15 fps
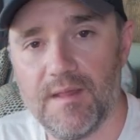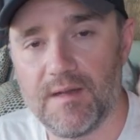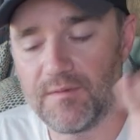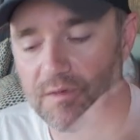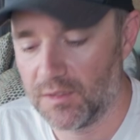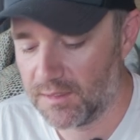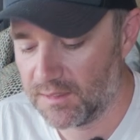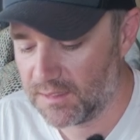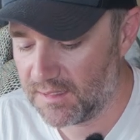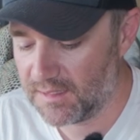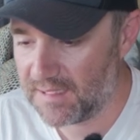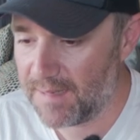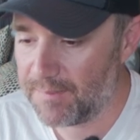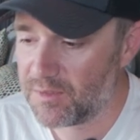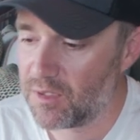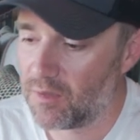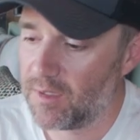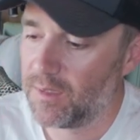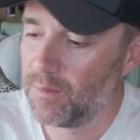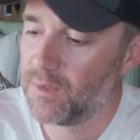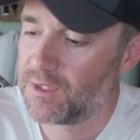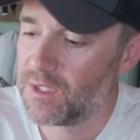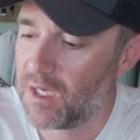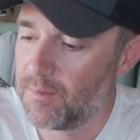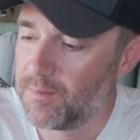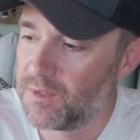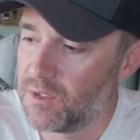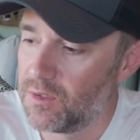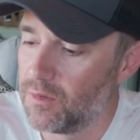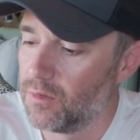then I've got this adapter ring which
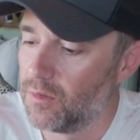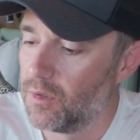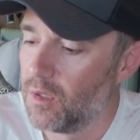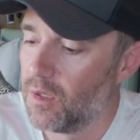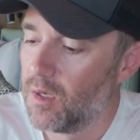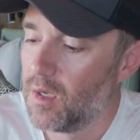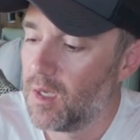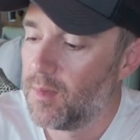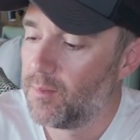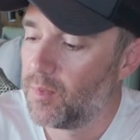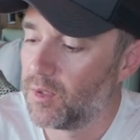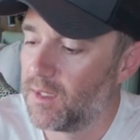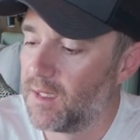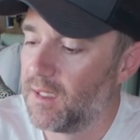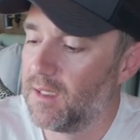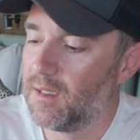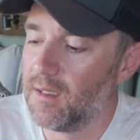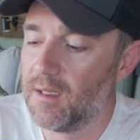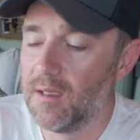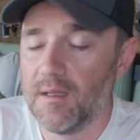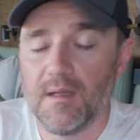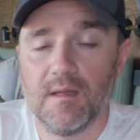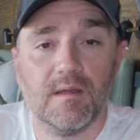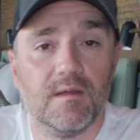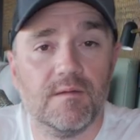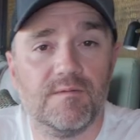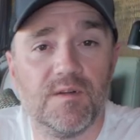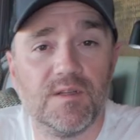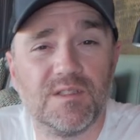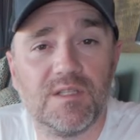helps you put the
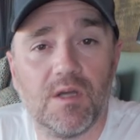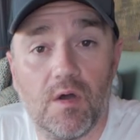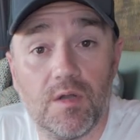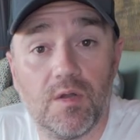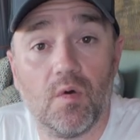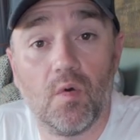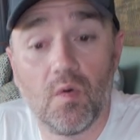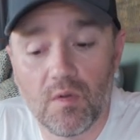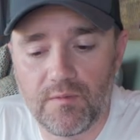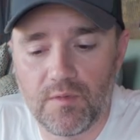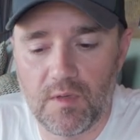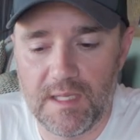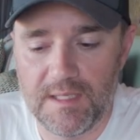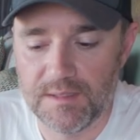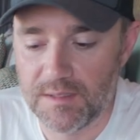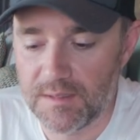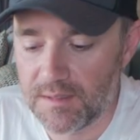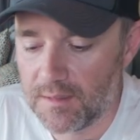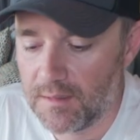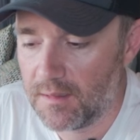filter on all of your lenses.